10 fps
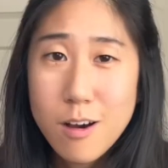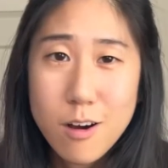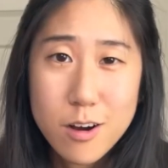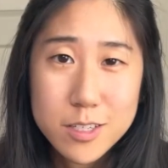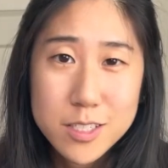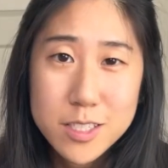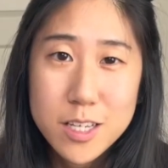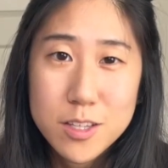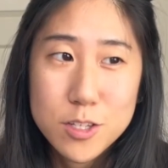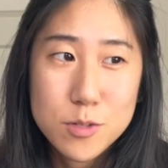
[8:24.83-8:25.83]
Honestly,
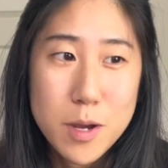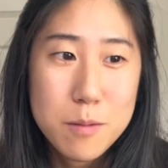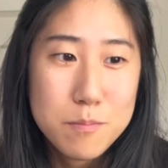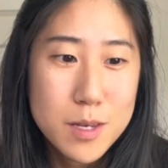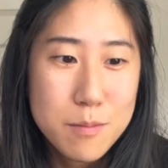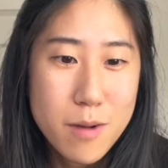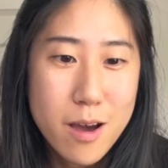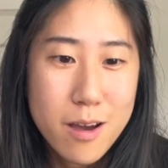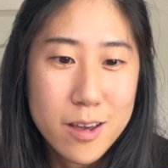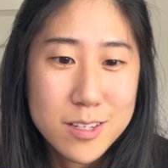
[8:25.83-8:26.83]
this might be
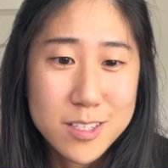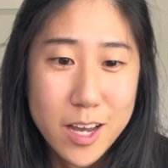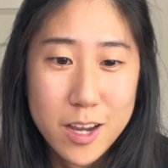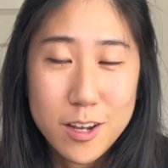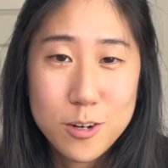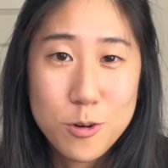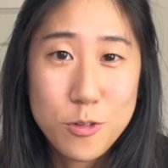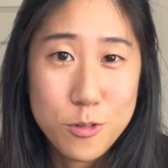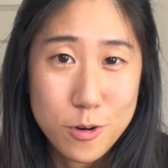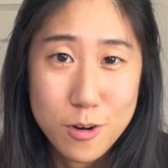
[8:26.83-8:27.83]
my second or
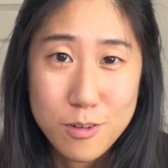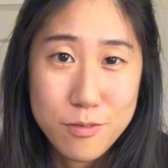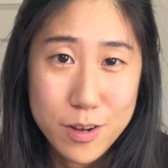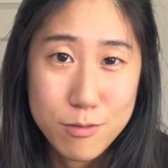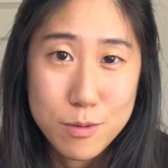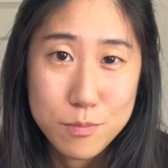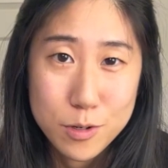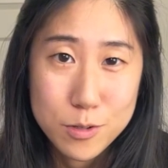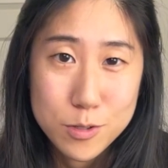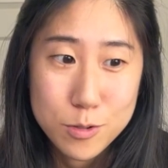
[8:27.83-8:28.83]
third favorite
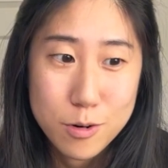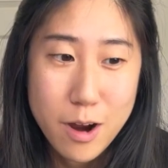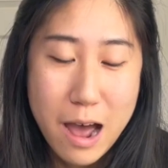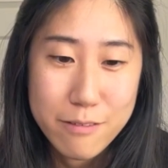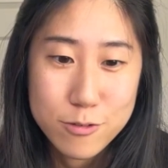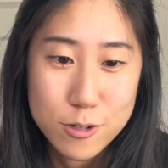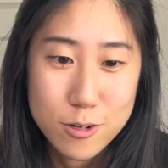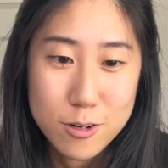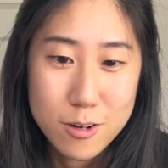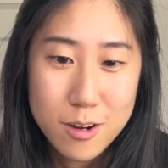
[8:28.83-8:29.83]
bookstore
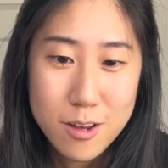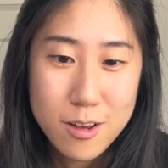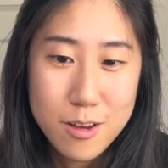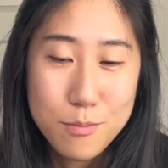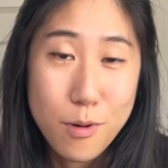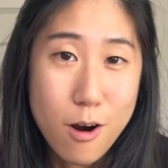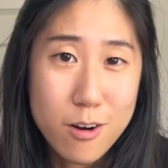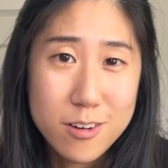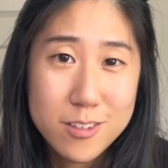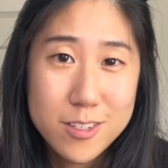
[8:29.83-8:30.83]
after
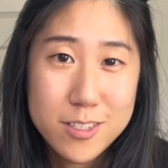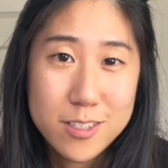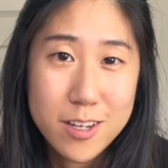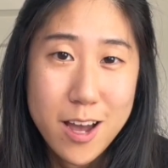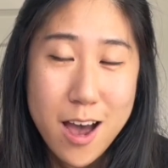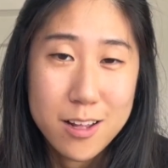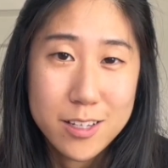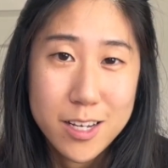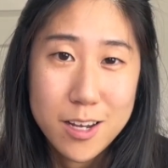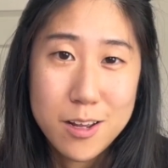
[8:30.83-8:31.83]
Bard's
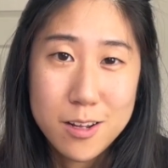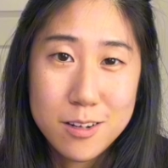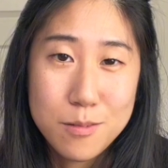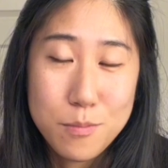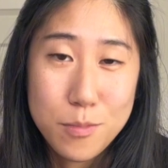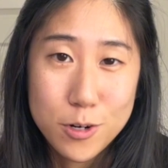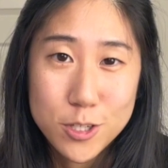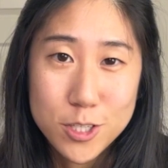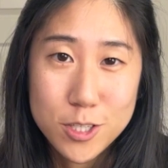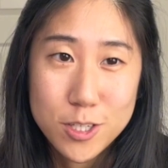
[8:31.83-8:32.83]
Alley and
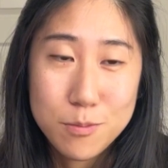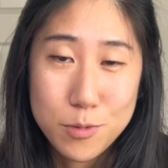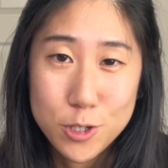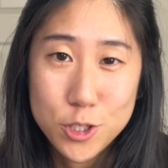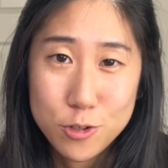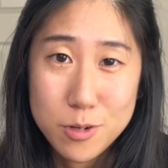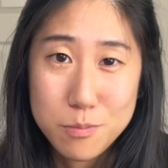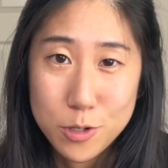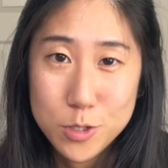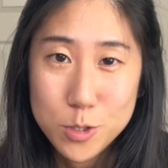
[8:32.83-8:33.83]
Birch Tree
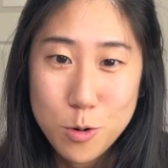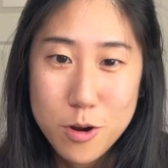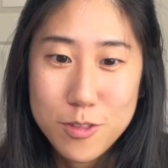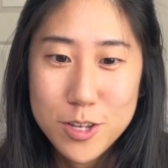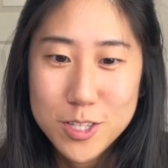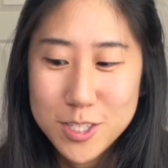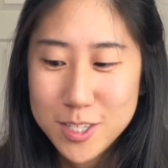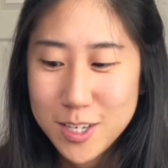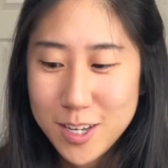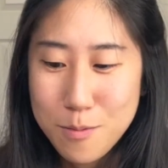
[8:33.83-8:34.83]
Bookstore. This
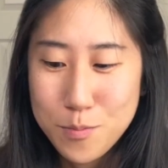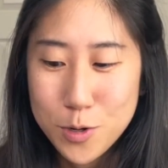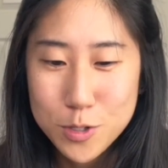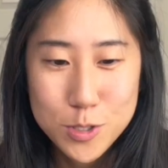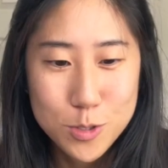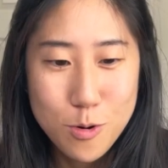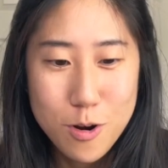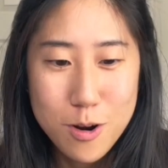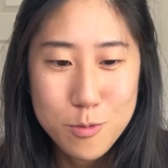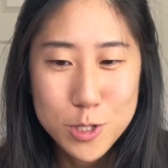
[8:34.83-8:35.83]

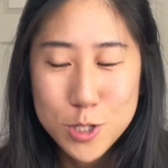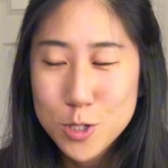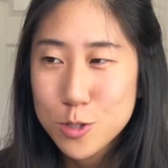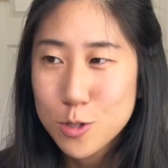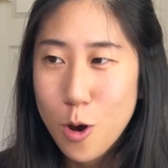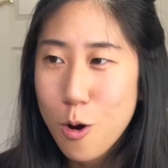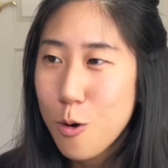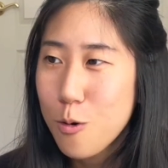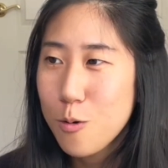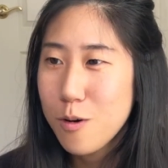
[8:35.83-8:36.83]
bookstore was
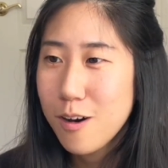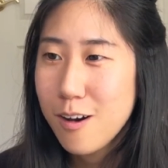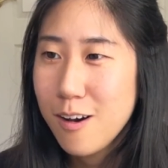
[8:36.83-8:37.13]
so